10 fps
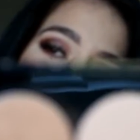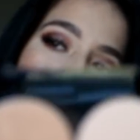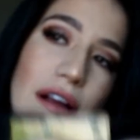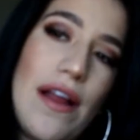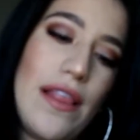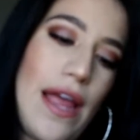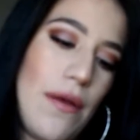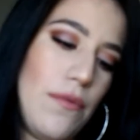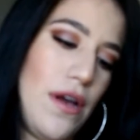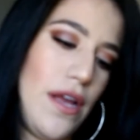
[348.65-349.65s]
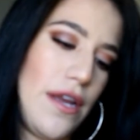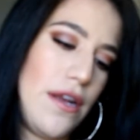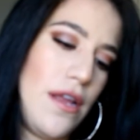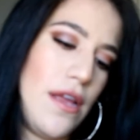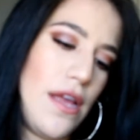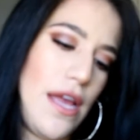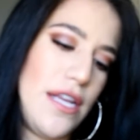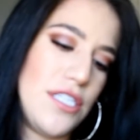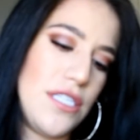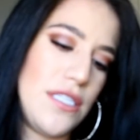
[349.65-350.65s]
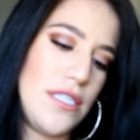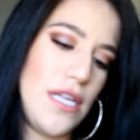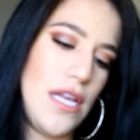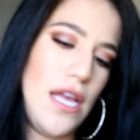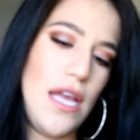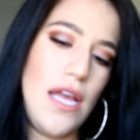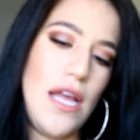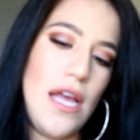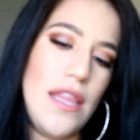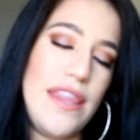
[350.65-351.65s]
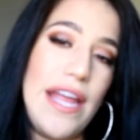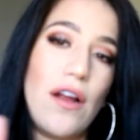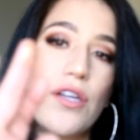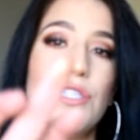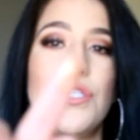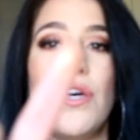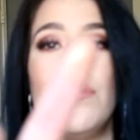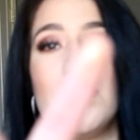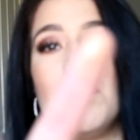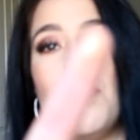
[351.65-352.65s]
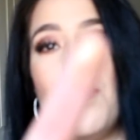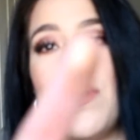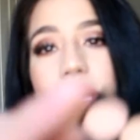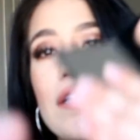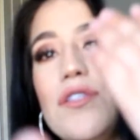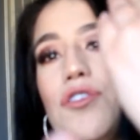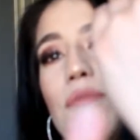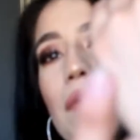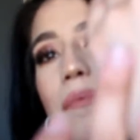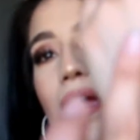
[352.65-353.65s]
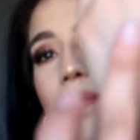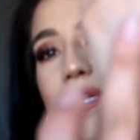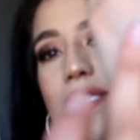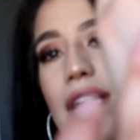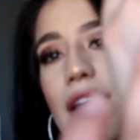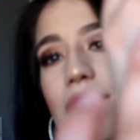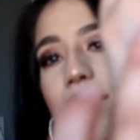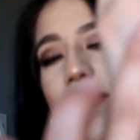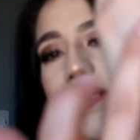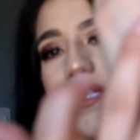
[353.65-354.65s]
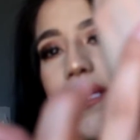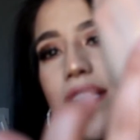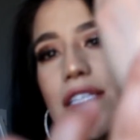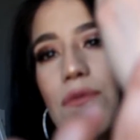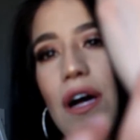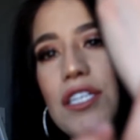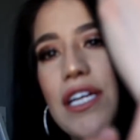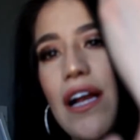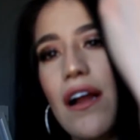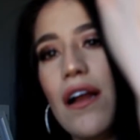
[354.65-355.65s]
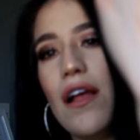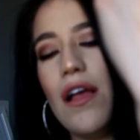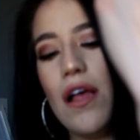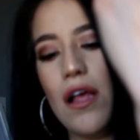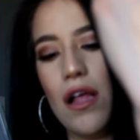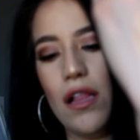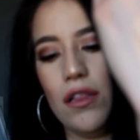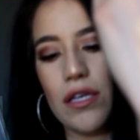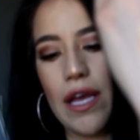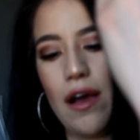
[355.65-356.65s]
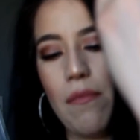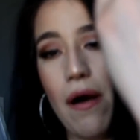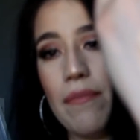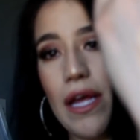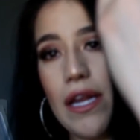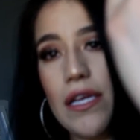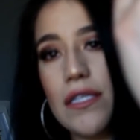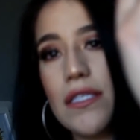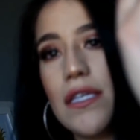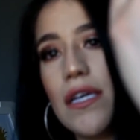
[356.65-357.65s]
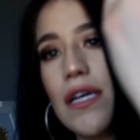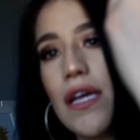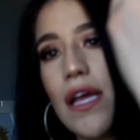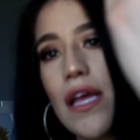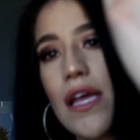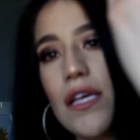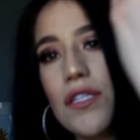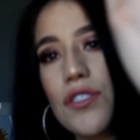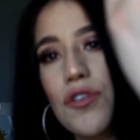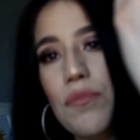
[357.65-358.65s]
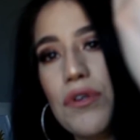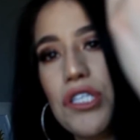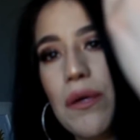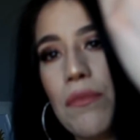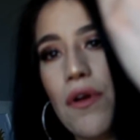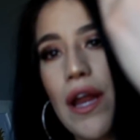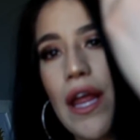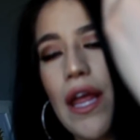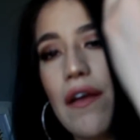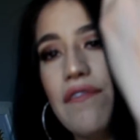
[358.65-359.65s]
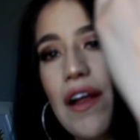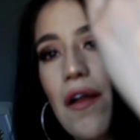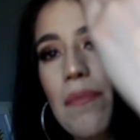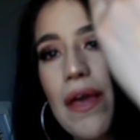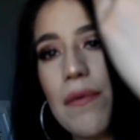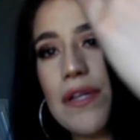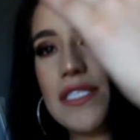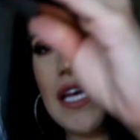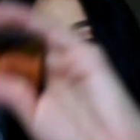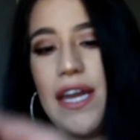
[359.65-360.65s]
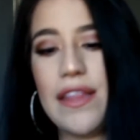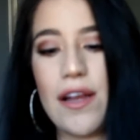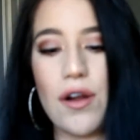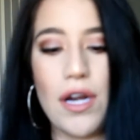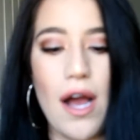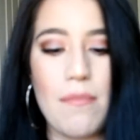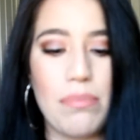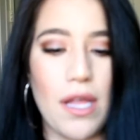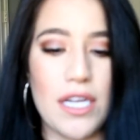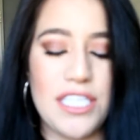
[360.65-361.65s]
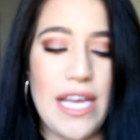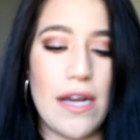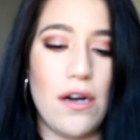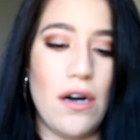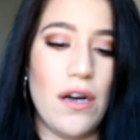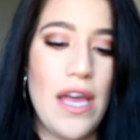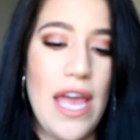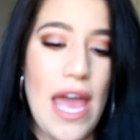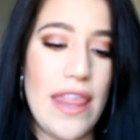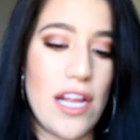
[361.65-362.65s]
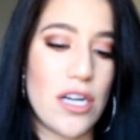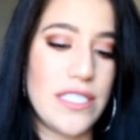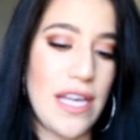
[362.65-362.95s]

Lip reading: then a very light one. And just, they are so smooth and super pigmented. If you can see this swatch here, look at how bomb that is. Super shimmery, very pigmented. They're not blotchy at all, and they're